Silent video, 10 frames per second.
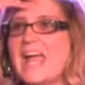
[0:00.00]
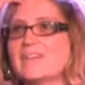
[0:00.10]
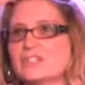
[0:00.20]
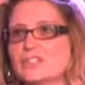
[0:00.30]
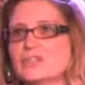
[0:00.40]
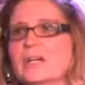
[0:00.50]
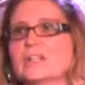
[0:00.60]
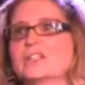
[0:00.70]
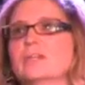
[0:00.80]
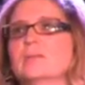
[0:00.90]
After you
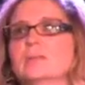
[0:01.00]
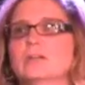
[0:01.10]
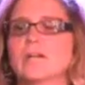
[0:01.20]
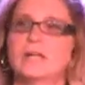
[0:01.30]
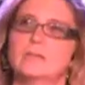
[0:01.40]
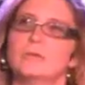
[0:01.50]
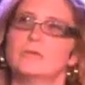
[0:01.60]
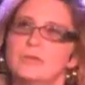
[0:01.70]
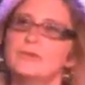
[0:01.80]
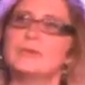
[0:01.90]
got in trouble. Okay. Well,
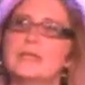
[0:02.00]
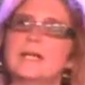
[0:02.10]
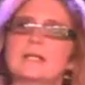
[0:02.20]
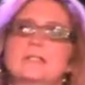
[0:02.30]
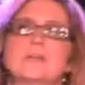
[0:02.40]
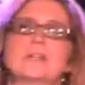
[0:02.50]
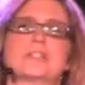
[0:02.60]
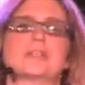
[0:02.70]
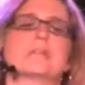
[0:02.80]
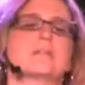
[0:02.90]
feel free to ask
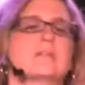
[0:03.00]
questions,